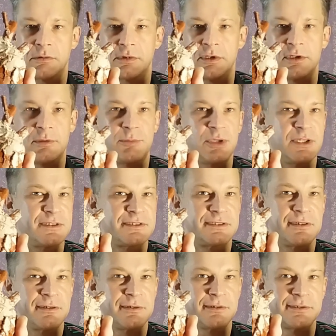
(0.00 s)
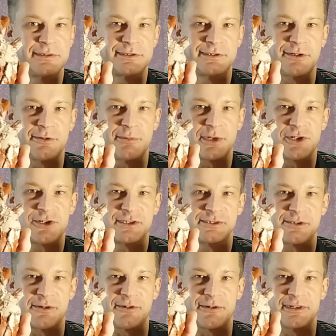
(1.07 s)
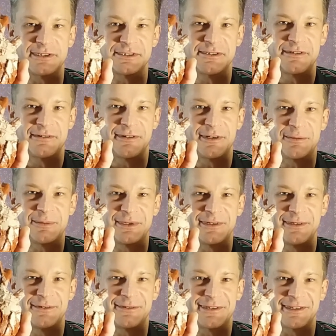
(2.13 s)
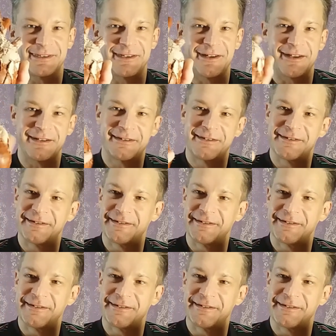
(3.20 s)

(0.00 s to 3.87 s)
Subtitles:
it beats so much stronger. I mean, look at that.